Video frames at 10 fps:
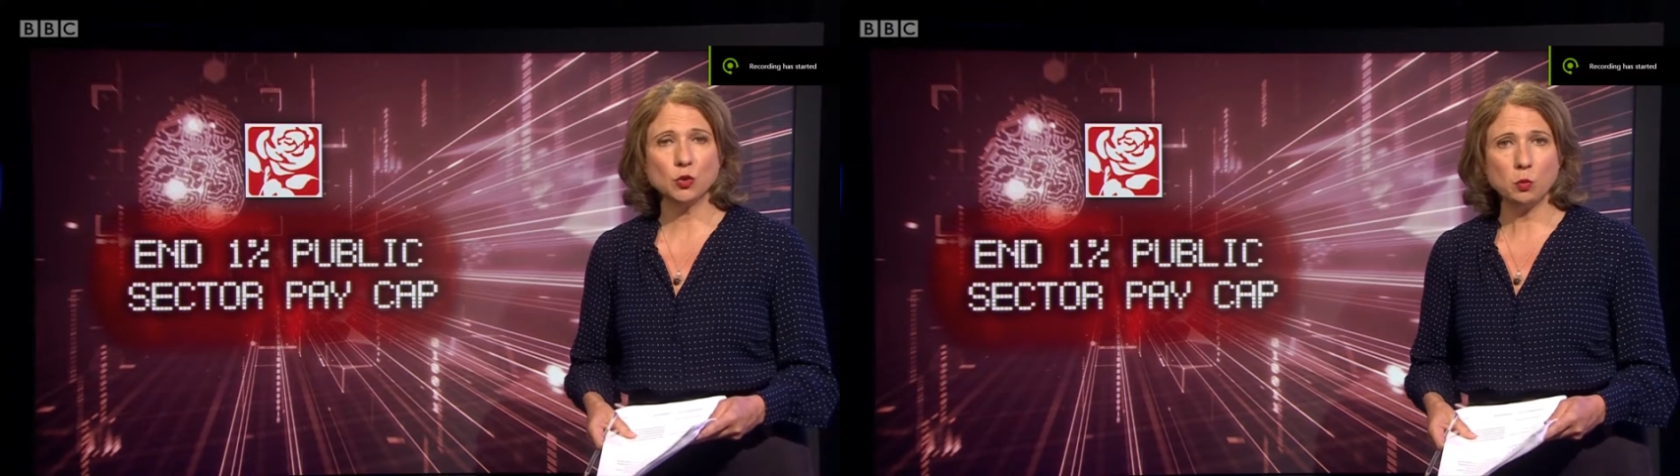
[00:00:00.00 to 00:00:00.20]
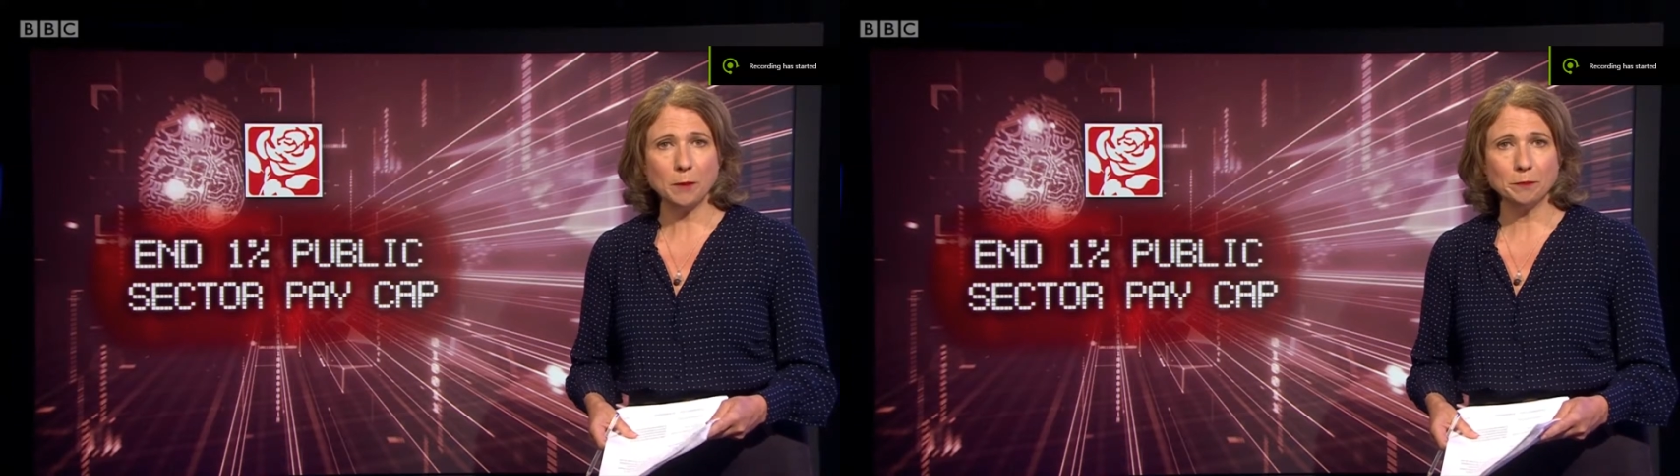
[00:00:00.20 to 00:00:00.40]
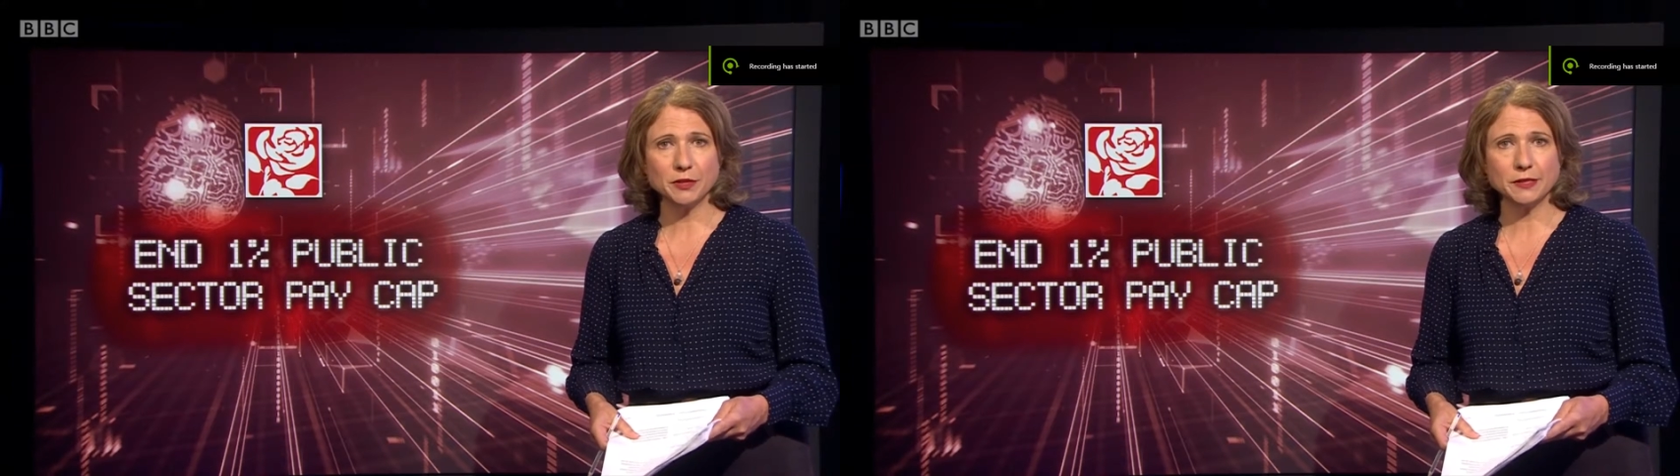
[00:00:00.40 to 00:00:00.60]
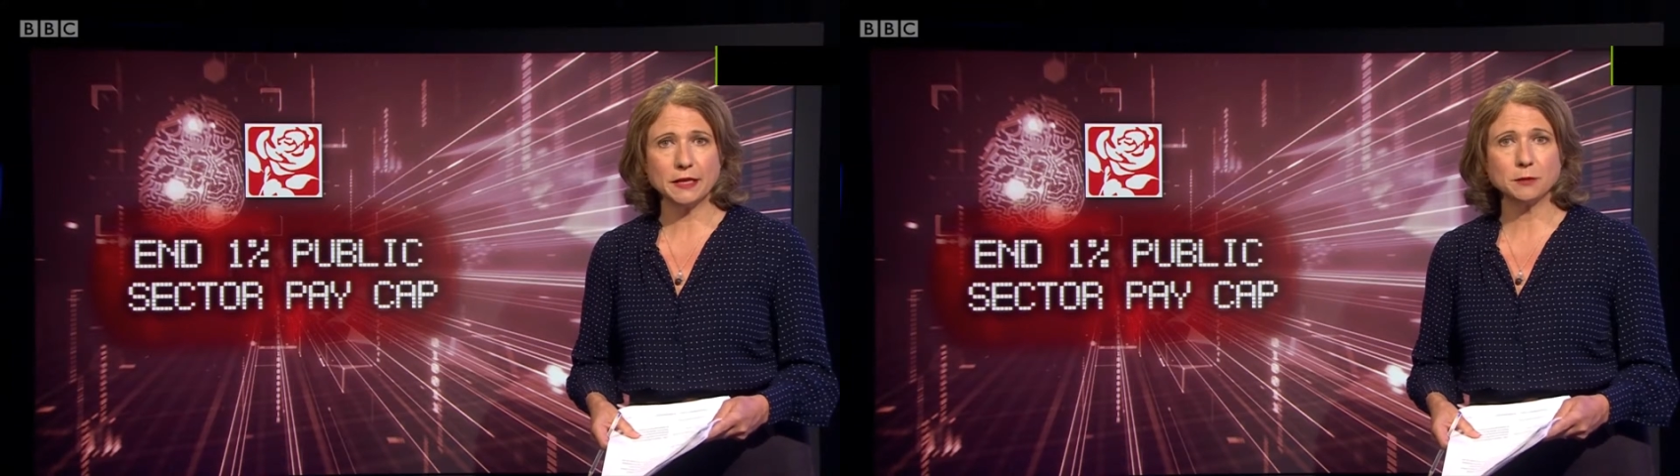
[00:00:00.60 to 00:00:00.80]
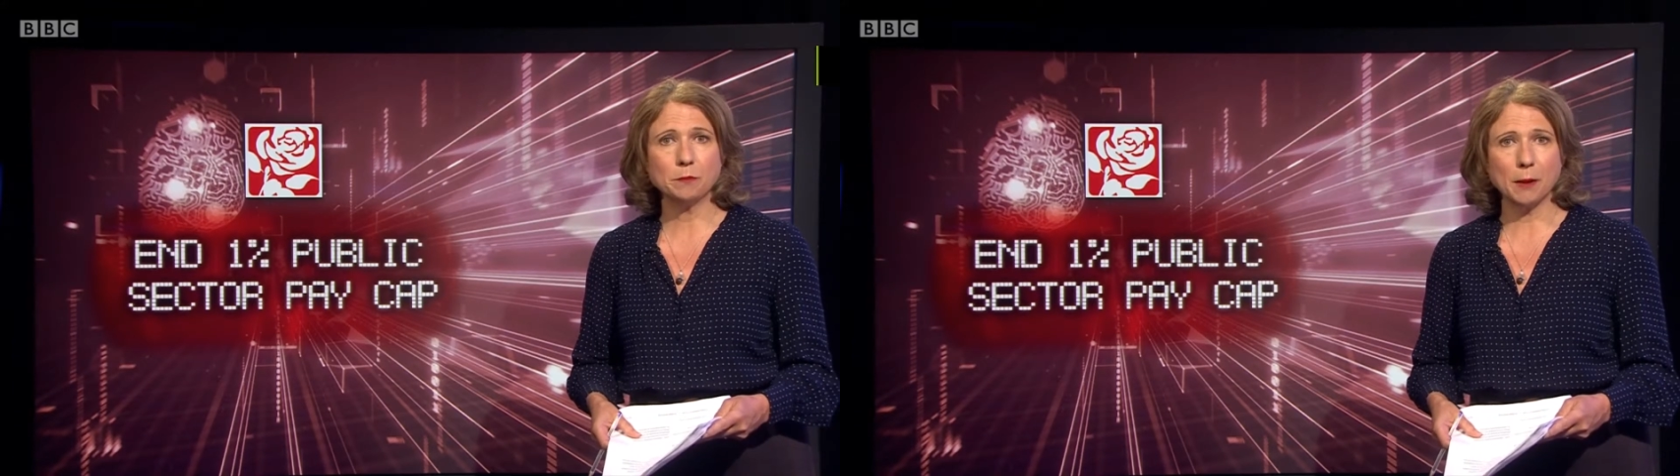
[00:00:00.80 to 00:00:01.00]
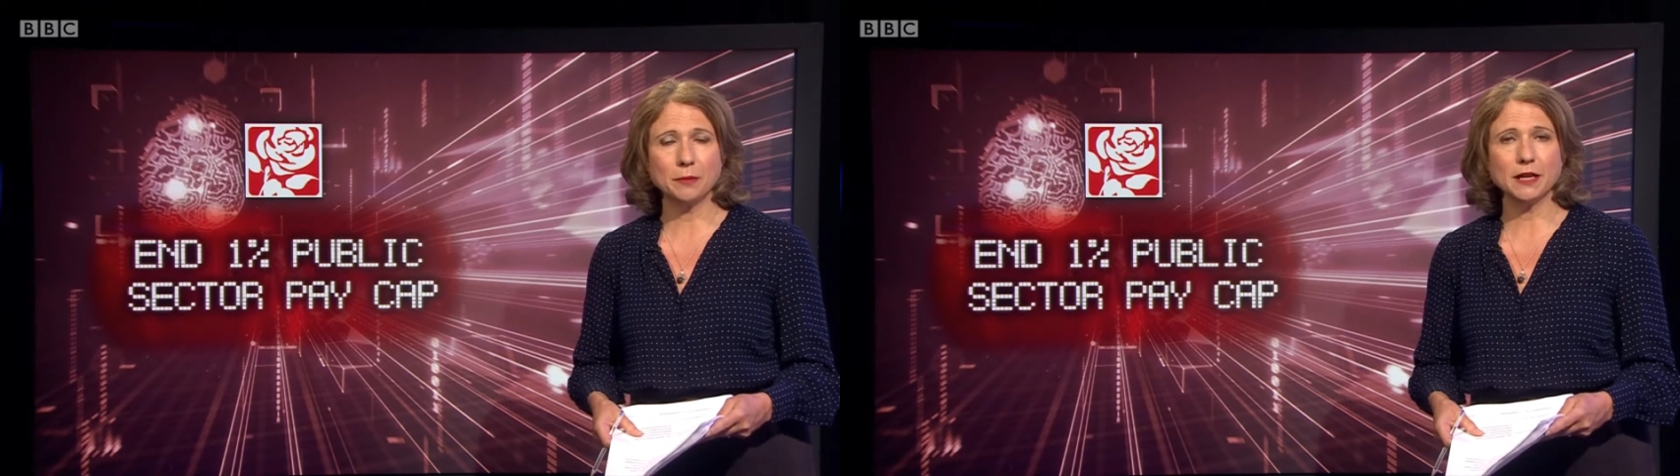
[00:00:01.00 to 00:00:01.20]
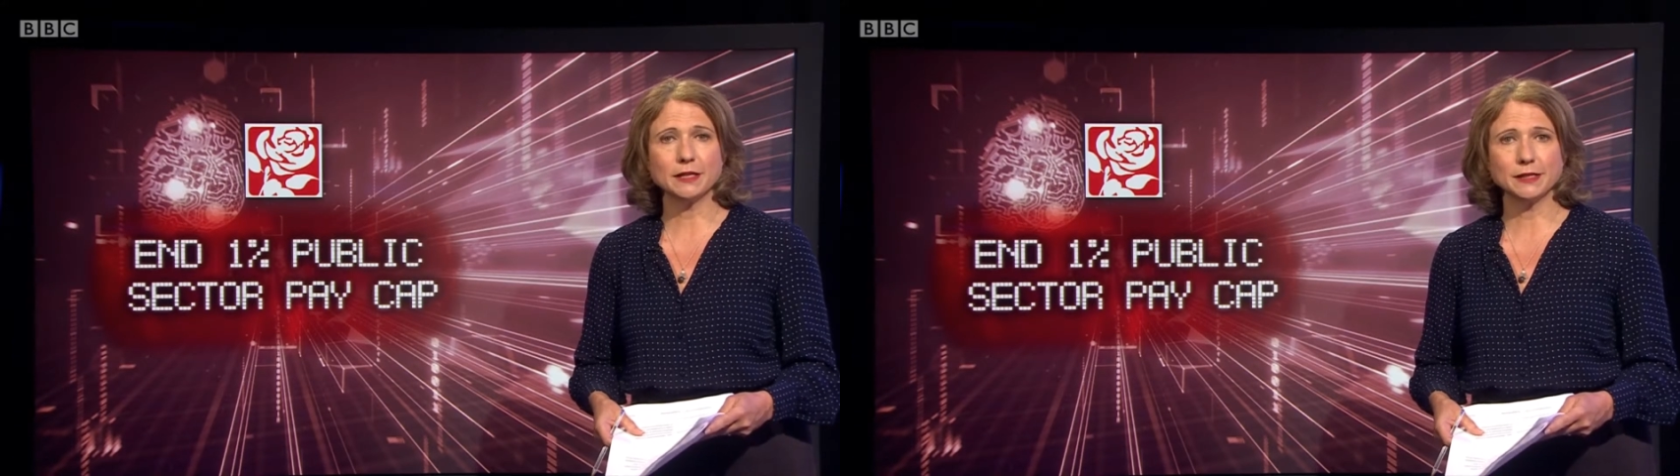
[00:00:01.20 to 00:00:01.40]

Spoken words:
the 1% public